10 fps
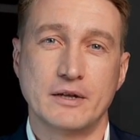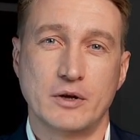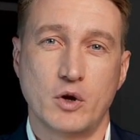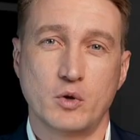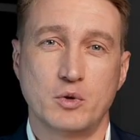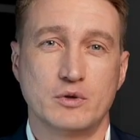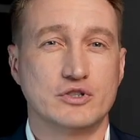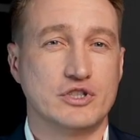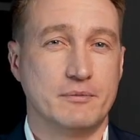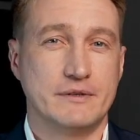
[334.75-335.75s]

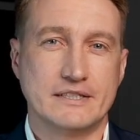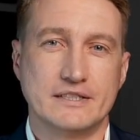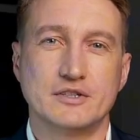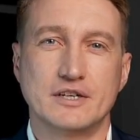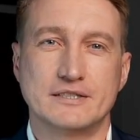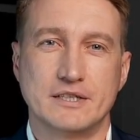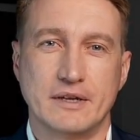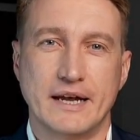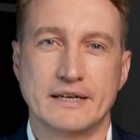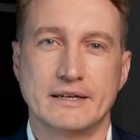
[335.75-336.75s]
homeownership isn't just
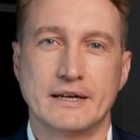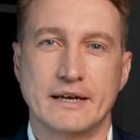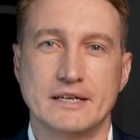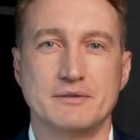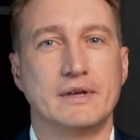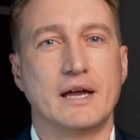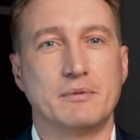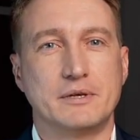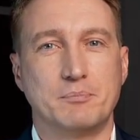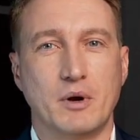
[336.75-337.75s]
delayed, it's
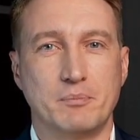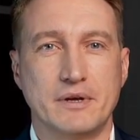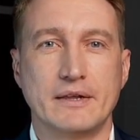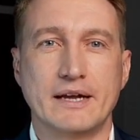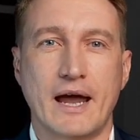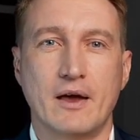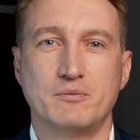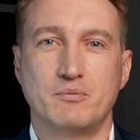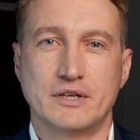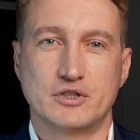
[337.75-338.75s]
becoming permanently out
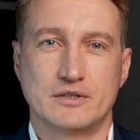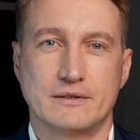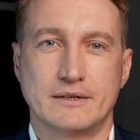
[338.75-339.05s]
of reach.